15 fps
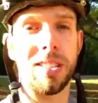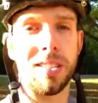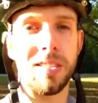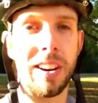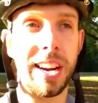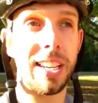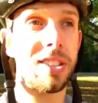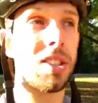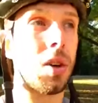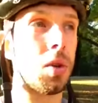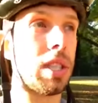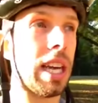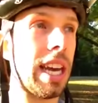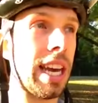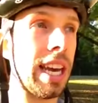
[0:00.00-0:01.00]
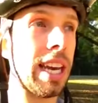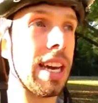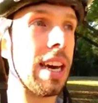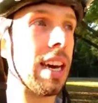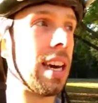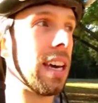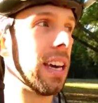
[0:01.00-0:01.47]
right? So today,
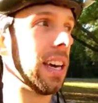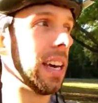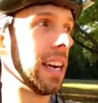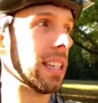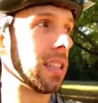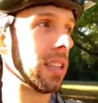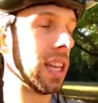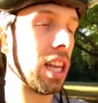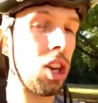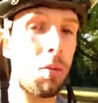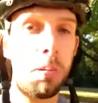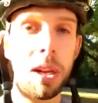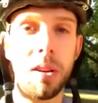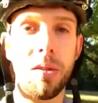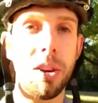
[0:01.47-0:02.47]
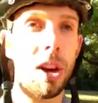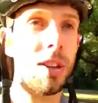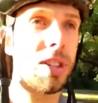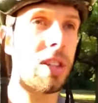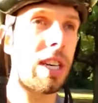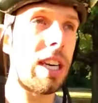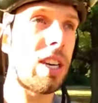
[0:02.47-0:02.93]
it's a little bit of an
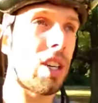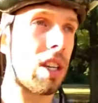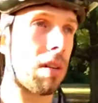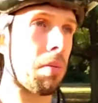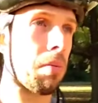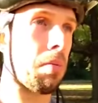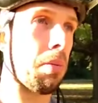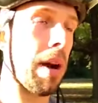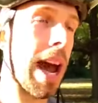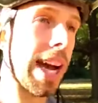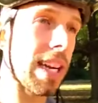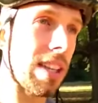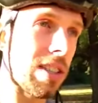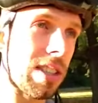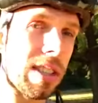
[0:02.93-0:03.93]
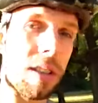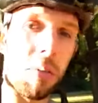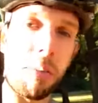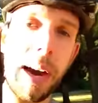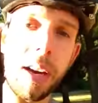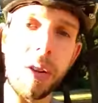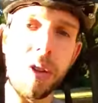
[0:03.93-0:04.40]
alternation, practicing the
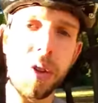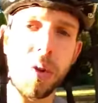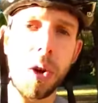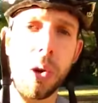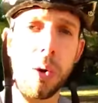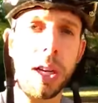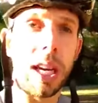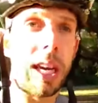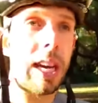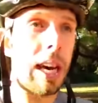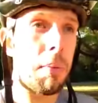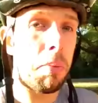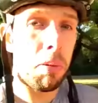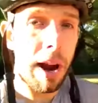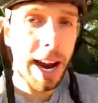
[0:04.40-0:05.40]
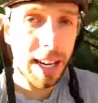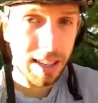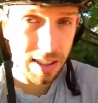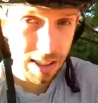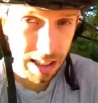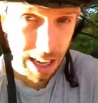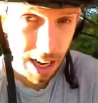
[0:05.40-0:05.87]
pedal stroke,
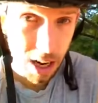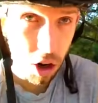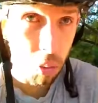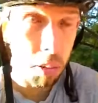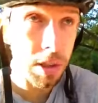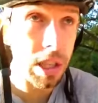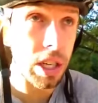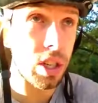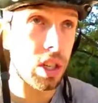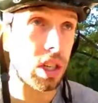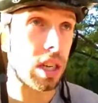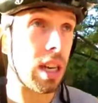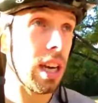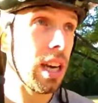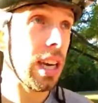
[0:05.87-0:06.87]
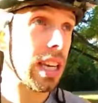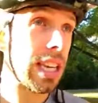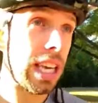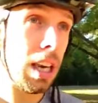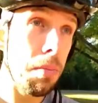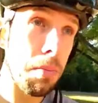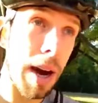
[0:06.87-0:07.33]
practicing the aero position.
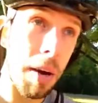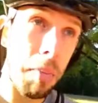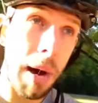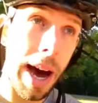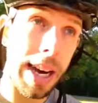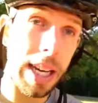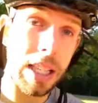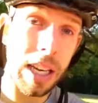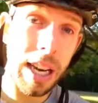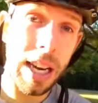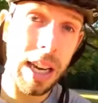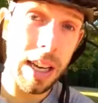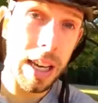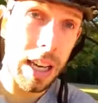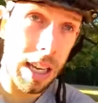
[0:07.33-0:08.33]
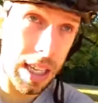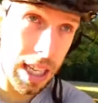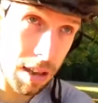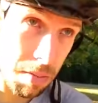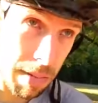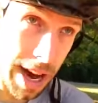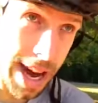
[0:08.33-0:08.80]
Keep my body tight,
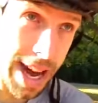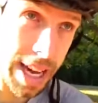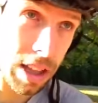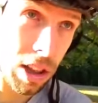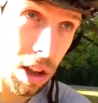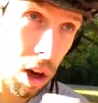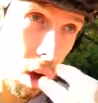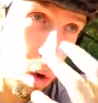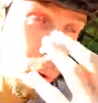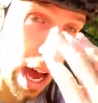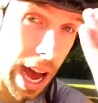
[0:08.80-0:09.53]
keep my head low,